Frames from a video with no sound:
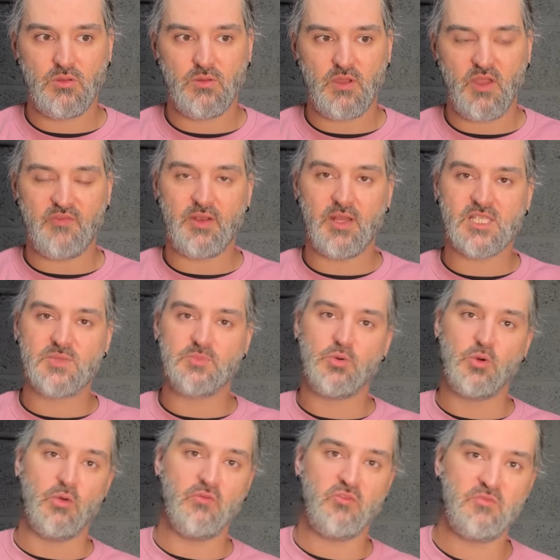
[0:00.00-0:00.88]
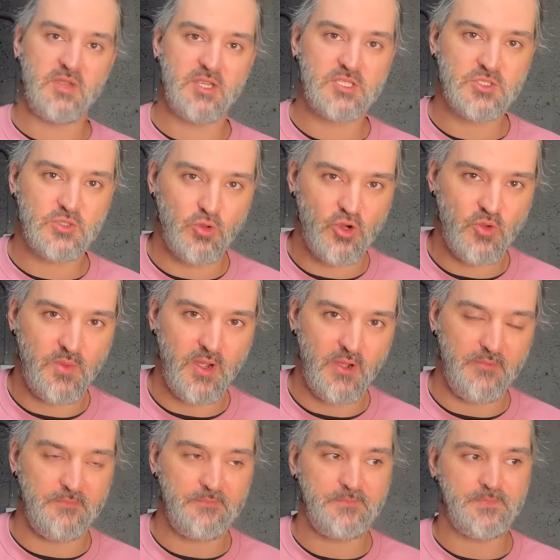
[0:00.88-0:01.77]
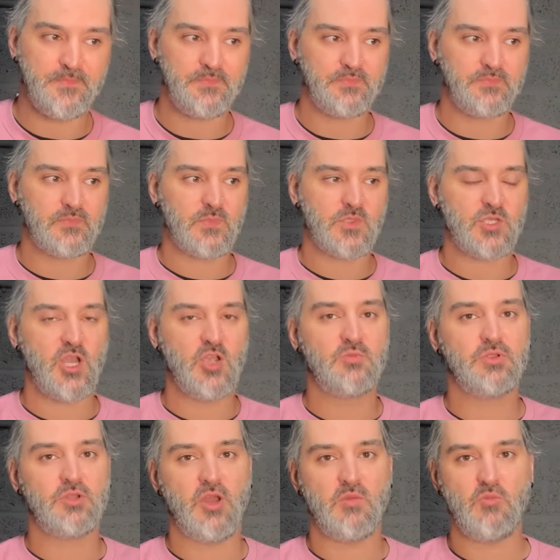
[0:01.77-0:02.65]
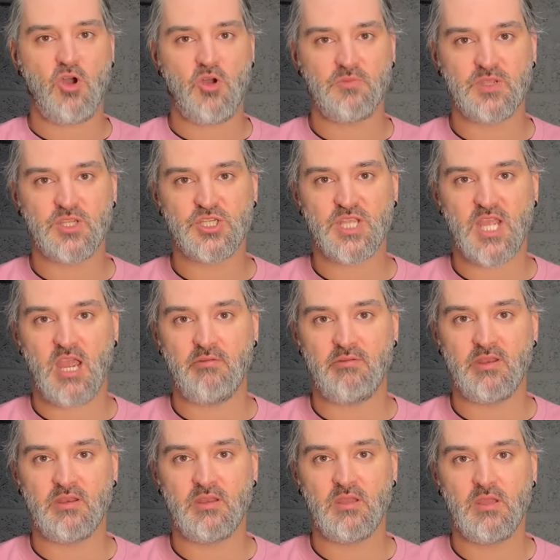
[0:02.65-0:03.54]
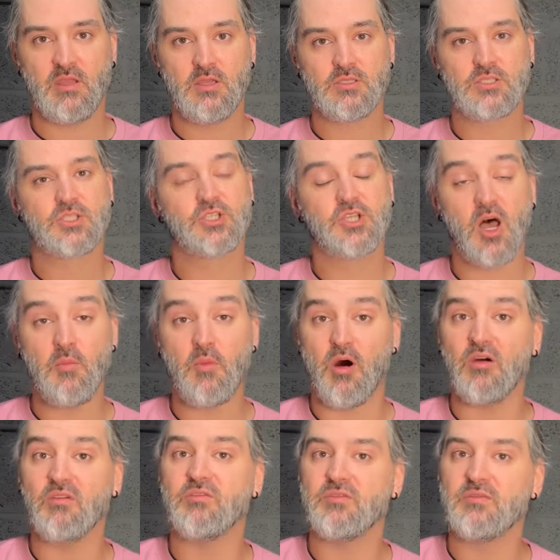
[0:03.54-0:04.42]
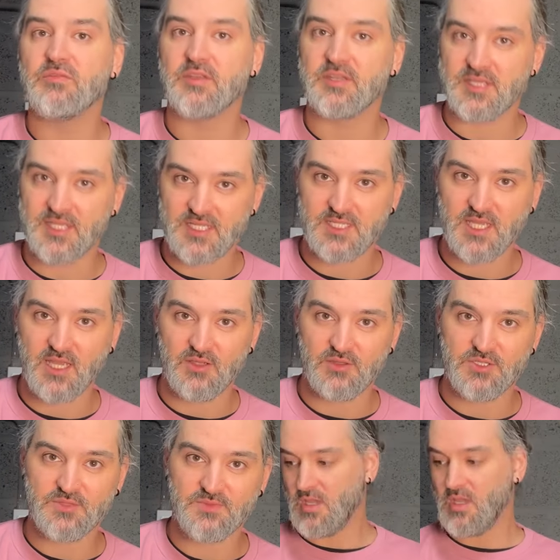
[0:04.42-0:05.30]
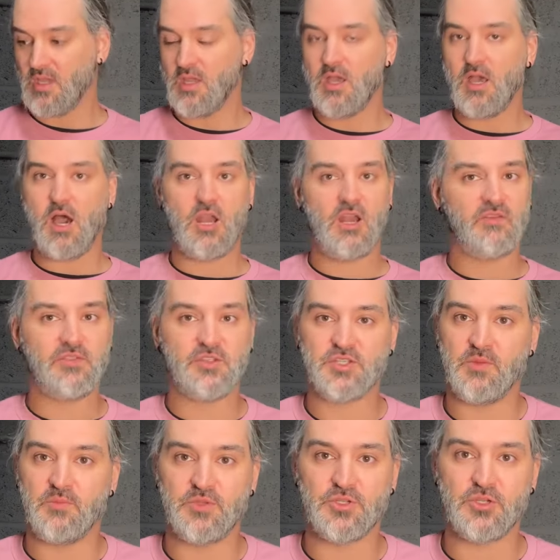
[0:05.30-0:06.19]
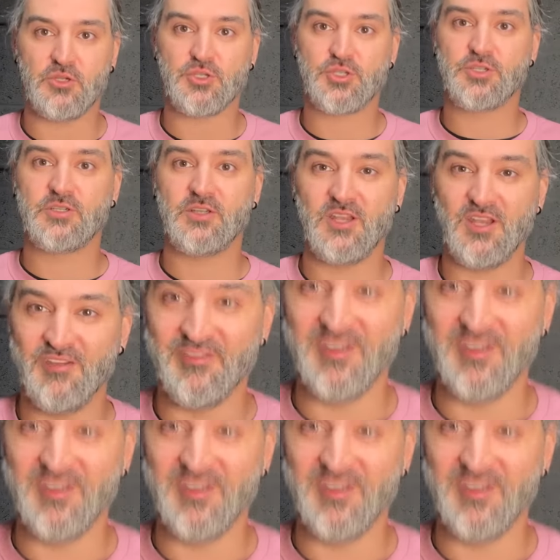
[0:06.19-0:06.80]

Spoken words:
I feel it's important for me to talk about. So I hope you don't mind me sharing some of the details. I love the jumper, Josh. I love